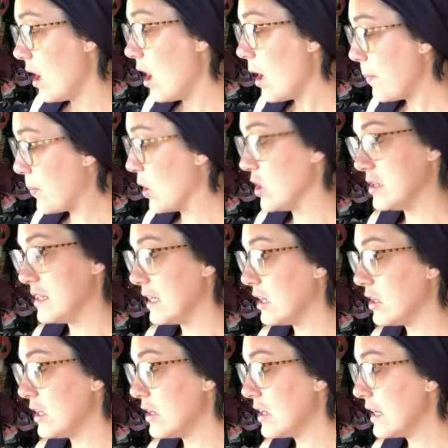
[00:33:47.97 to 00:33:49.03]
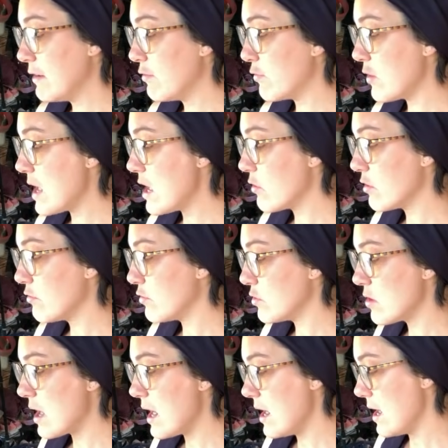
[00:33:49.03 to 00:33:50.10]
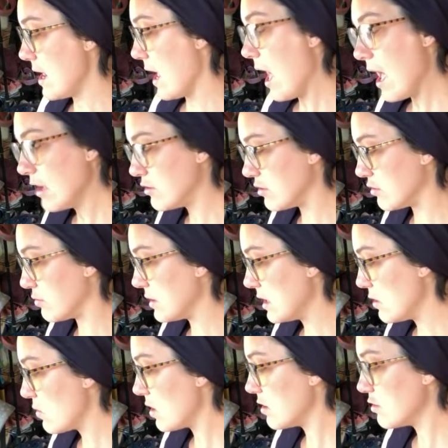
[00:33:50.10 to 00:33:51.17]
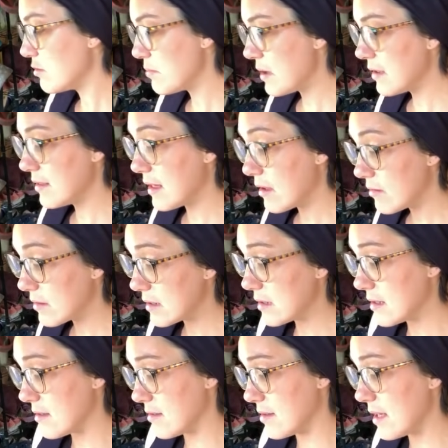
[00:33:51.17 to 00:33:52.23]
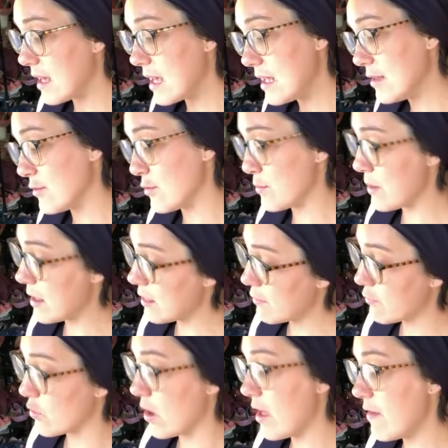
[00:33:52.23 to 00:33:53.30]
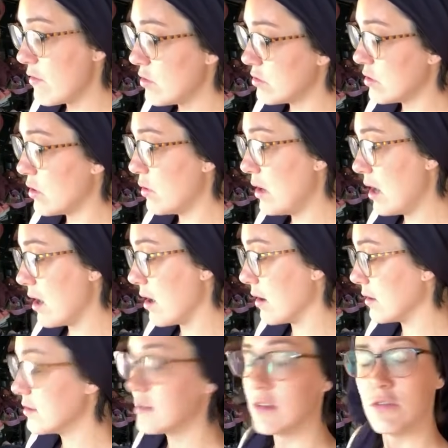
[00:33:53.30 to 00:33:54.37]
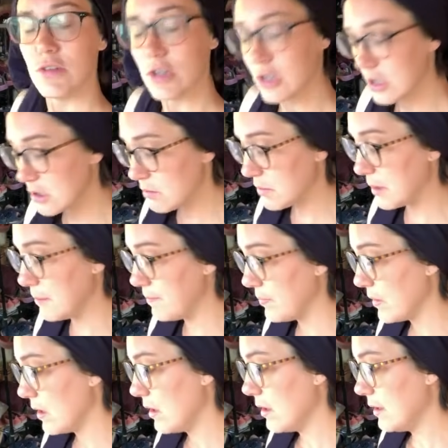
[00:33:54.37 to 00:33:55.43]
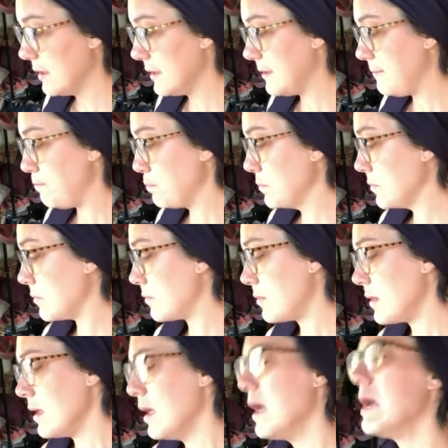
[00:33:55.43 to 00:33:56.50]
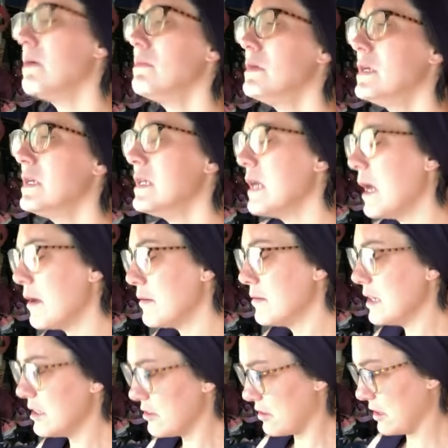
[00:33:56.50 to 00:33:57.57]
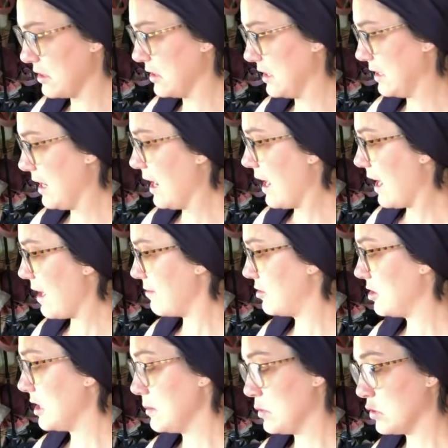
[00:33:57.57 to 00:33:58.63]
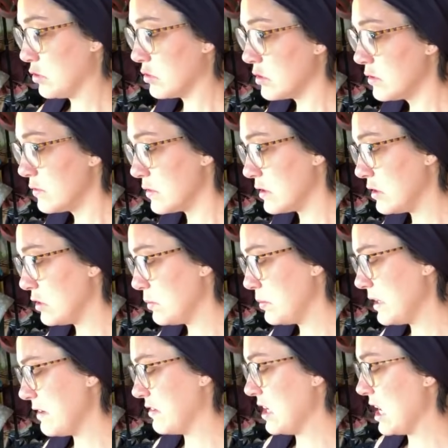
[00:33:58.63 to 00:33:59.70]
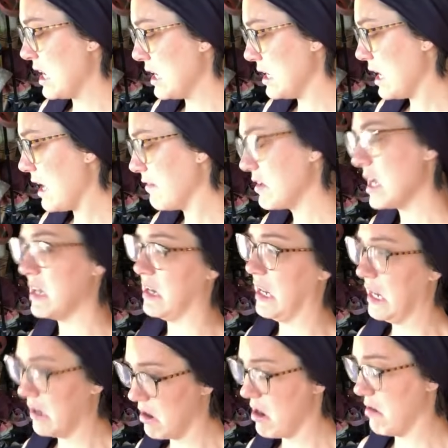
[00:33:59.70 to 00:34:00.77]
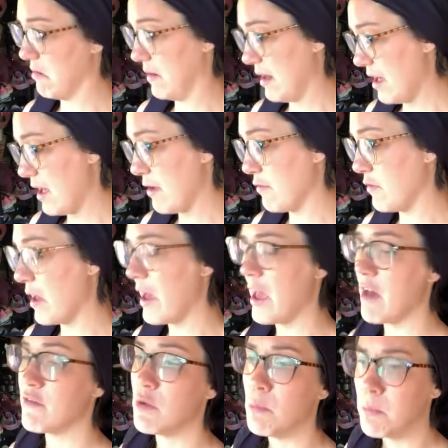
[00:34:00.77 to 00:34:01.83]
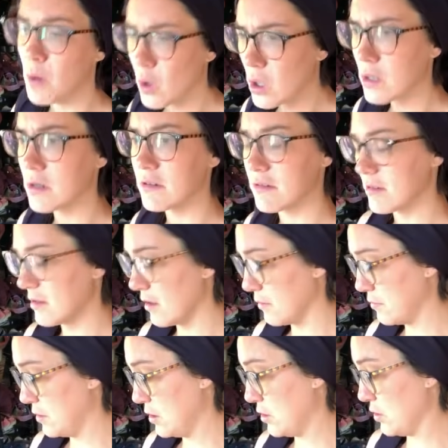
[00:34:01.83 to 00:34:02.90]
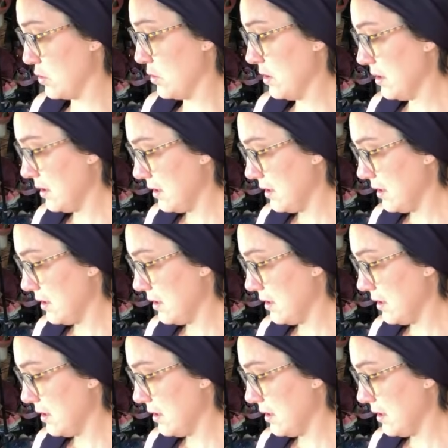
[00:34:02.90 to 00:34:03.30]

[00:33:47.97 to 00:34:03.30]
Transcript: A particularly fragrant variety. I just really want to smell that one, to sit and smell it for ever so long. Such a good one. I mean, I wish I could have time to groove with you, but I've got to get on with life. I have important stuff to do.